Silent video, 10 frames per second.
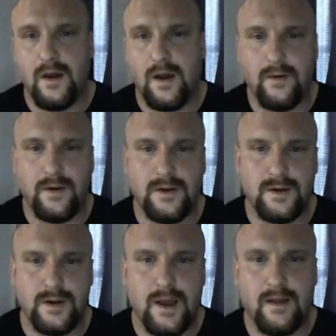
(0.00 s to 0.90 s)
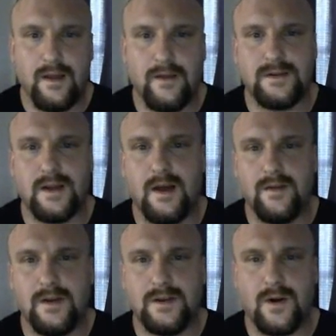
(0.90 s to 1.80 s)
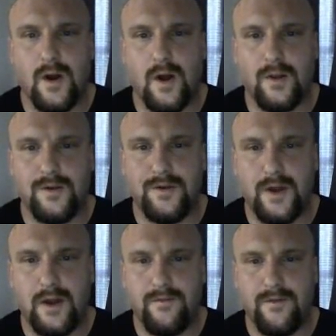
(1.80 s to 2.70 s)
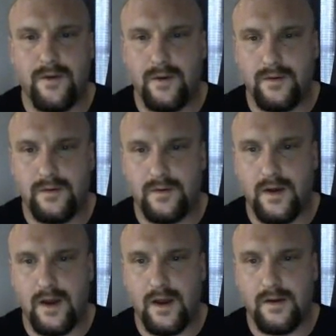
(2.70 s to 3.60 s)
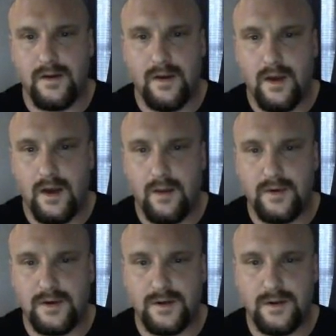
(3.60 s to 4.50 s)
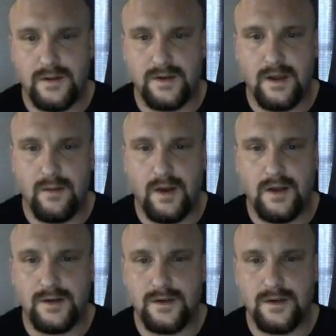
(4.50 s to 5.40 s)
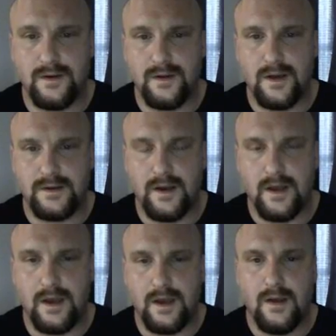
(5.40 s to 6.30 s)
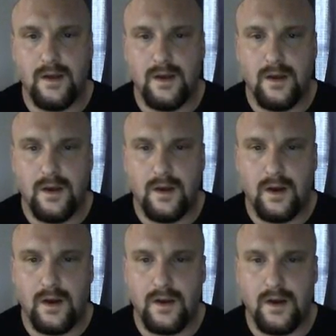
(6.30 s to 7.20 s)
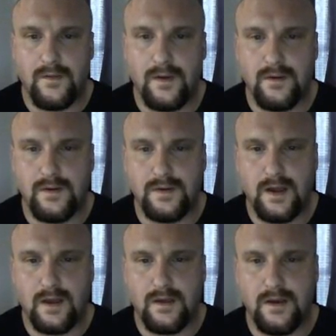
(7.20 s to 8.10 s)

When you join Now Lifestyle, these are all done for you. Okay, I'm going to show you the same page I showed you yesterday. All you have to do is take